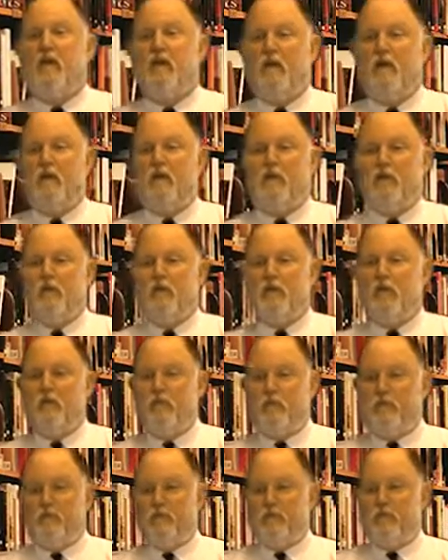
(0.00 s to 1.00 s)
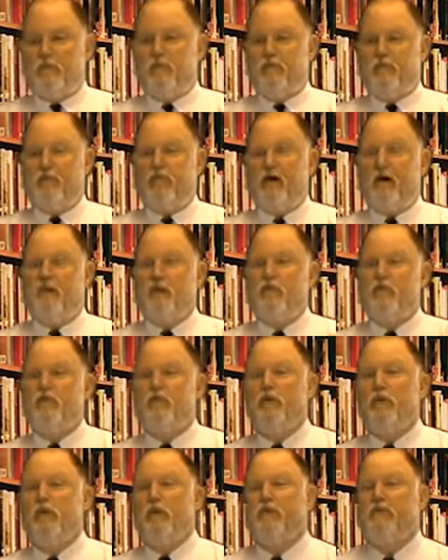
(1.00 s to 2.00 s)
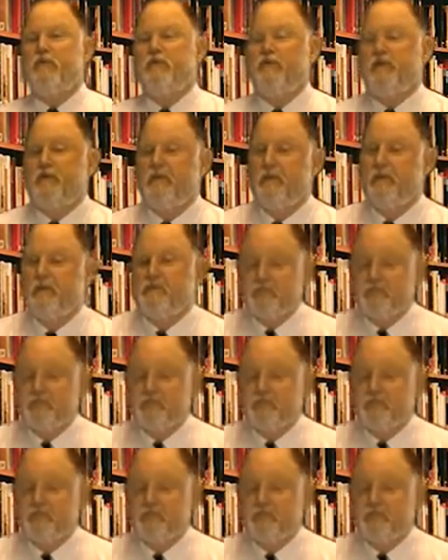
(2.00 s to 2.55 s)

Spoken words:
The other two provide you 30%.